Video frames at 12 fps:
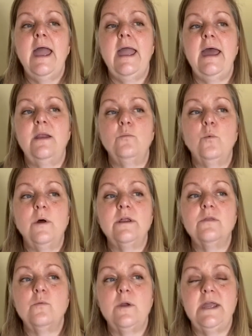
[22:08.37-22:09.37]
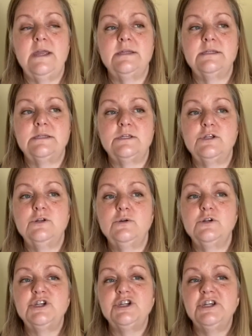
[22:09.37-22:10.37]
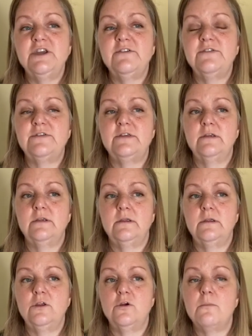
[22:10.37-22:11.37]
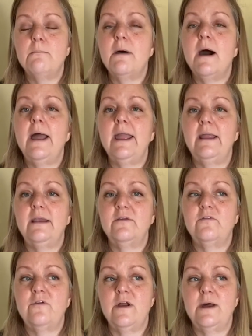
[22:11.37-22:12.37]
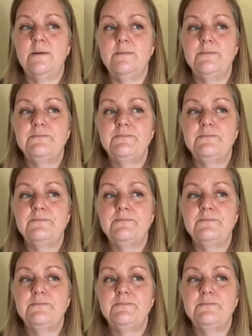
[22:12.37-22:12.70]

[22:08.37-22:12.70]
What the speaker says: And one of the ways to shift your mind from